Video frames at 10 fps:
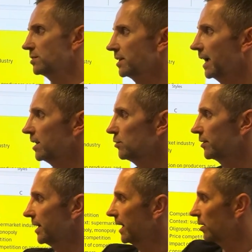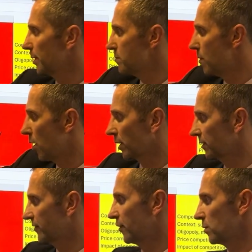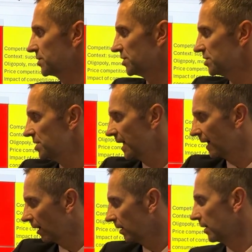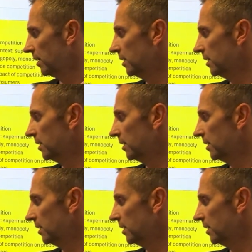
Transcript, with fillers: again over here about market forces here.